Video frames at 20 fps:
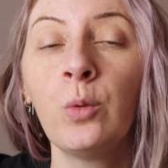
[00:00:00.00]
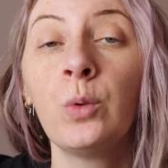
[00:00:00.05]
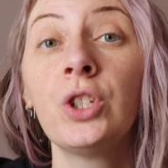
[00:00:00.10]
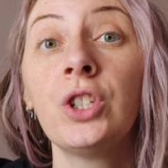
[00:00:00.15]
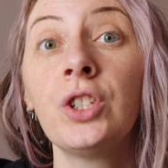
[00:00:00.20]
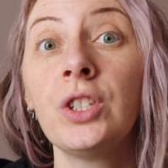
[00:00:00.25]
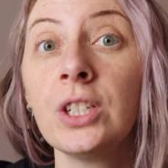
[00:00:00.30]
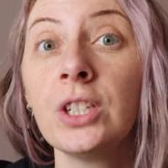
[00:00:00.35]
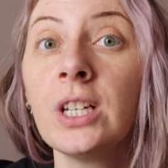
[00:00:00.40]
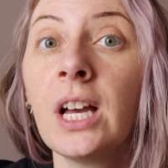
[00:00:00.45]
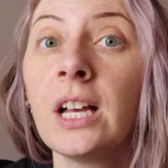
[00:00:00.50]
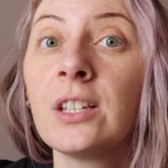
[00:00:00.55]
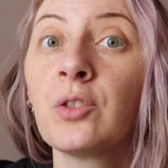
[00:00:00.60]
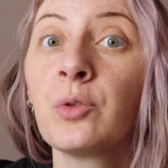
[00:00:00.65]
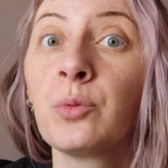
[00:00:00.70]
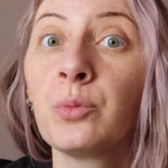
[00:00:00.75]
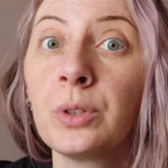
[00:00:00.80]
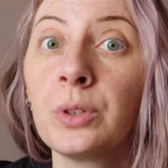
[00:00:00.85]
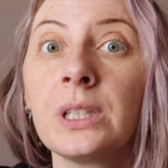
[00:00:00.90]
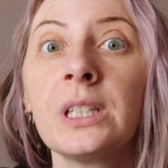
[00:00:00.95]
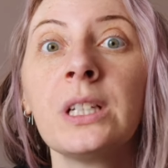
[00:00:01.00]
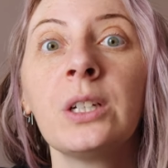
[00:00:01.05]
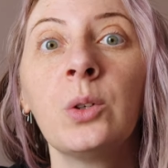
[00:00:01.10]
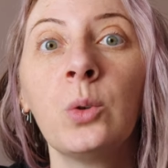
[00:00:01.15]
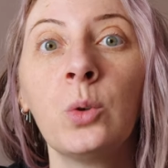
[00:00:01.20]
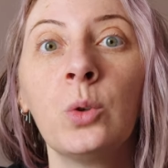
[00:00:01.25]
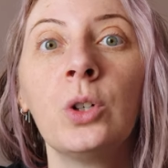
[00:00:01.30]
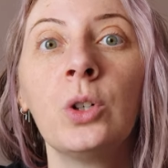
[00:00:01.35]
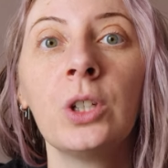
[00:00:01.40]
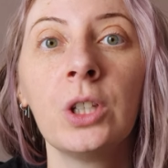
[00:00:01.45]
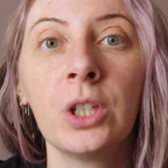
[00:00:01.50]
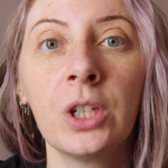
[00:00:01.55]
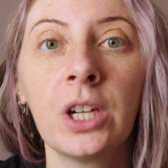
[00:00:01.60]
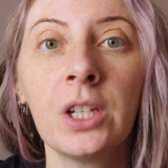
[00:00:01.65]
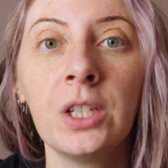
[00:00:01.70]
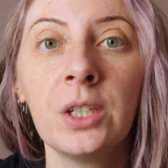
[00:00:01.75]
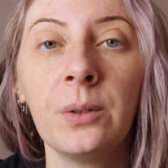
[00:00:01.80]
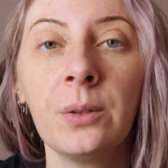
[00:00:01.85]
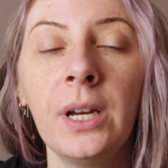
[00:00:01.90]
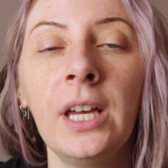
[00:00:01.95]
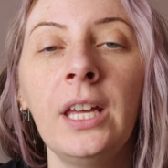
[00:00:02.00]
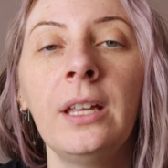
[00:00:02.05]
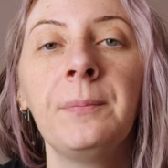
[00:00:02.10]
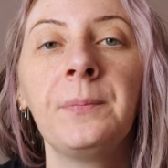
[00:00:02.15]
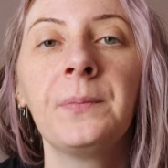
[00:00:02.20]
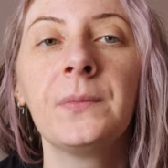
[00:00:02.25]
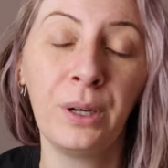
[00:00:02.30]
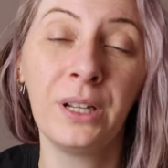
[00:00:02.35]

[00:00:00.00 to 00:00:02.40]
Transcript: which still has a really cool look to it.